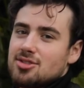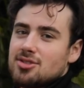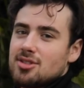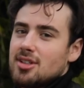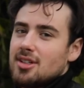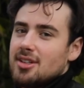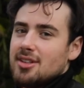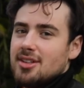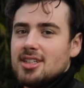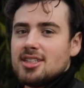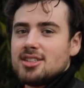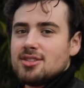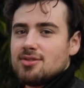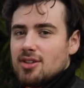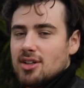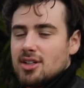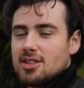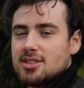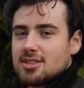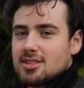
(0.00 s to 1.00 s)
drilling this
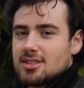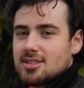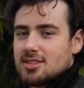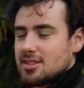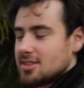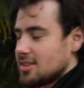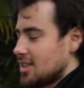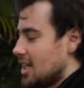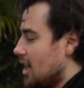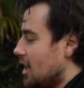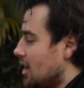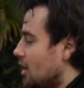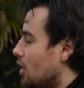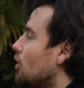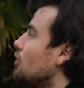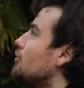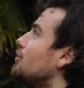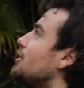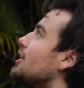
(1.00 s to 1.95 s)
first hole for